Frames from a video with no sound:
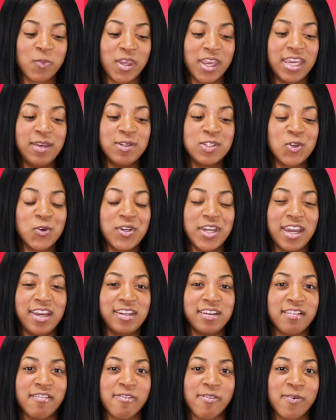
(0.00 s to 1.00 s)
He was
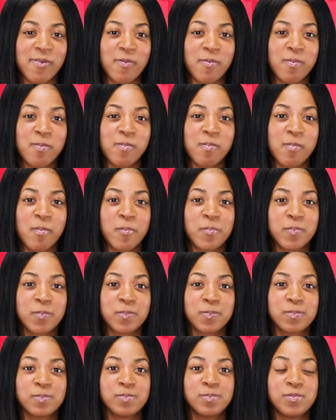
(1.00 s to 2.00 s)
creative.
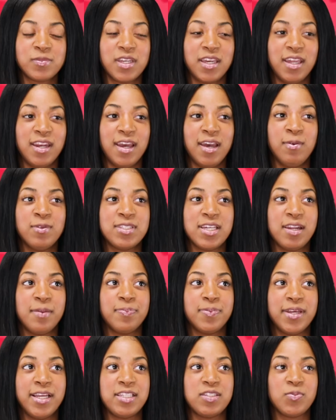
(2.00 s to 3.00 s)
And I was at a
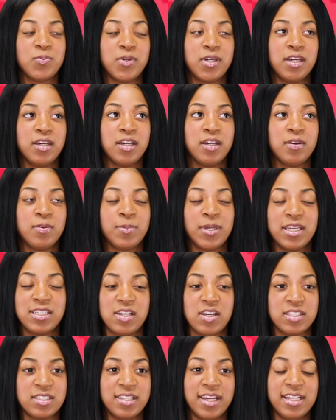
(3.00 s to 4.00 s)
place where, because
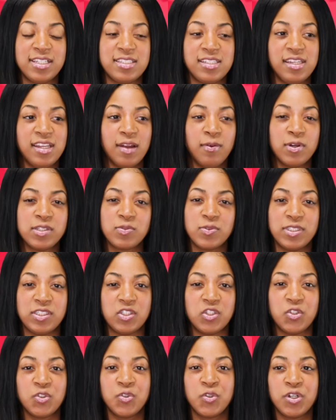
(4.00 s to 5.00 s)
I was 19, I wasn't really
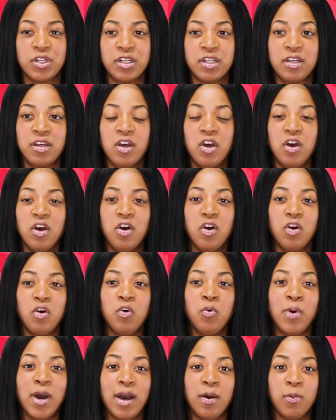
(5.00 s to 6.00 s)
sure
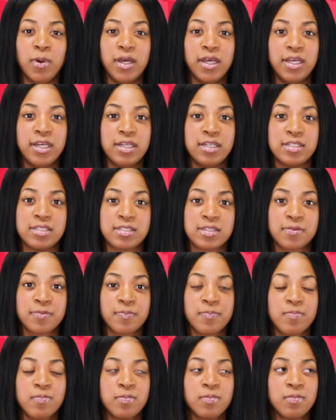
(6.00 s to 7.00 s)
who I was.
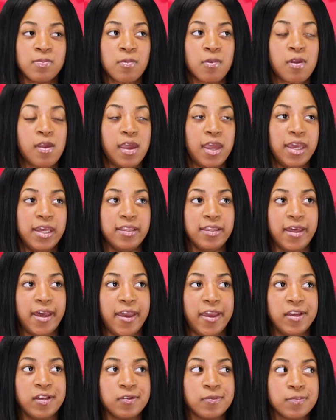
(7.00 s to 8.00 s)
And
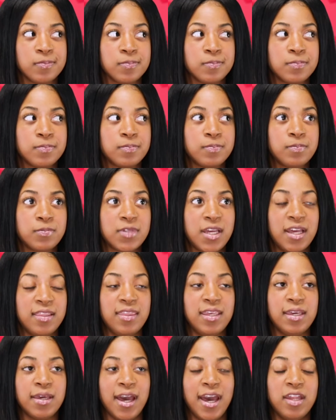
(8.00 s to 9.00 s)
I
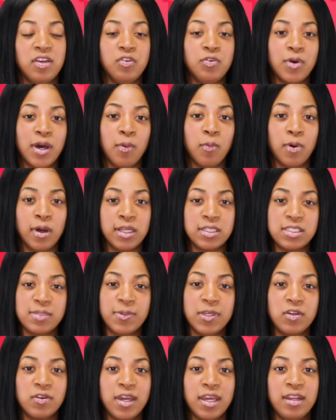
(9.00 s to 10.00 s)
think I knew I wanted to
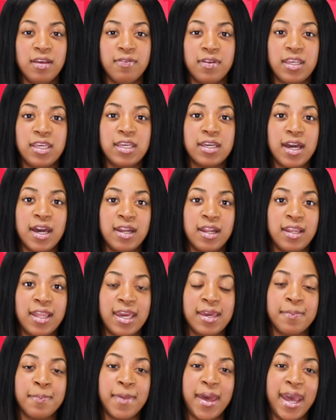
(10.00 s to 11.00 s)
be creative, and he kind
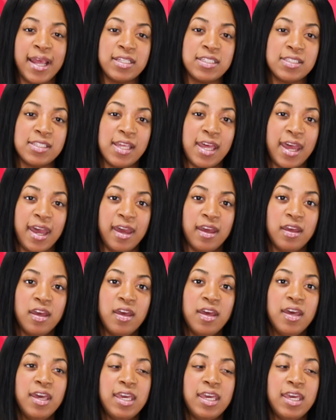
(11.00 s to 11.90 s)
of matched that.